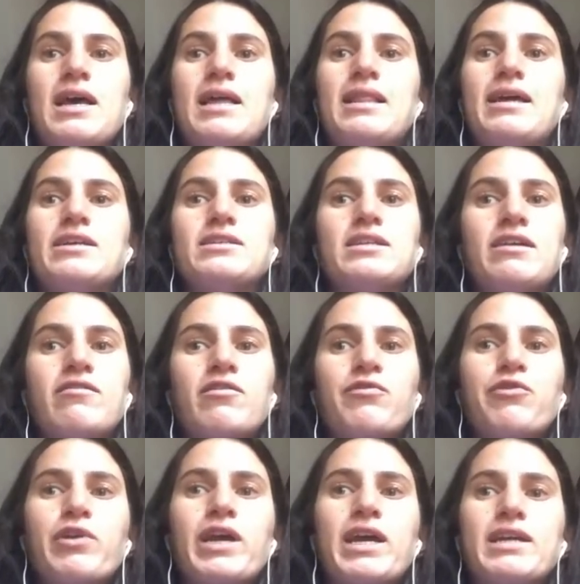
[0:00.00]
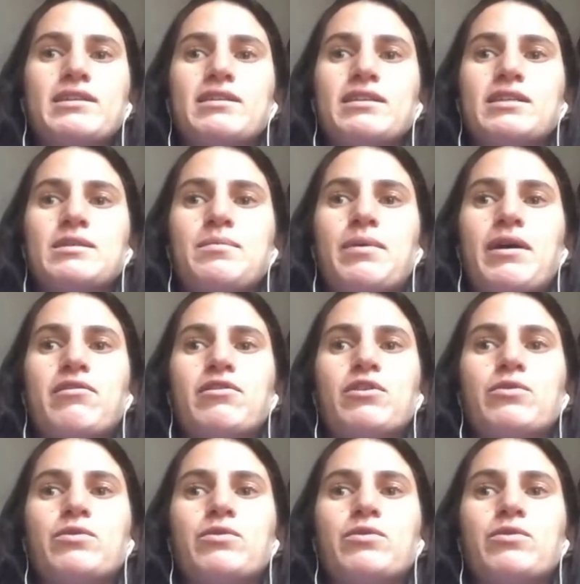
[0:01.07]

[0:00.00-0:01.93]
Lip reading: Let us never forget in this path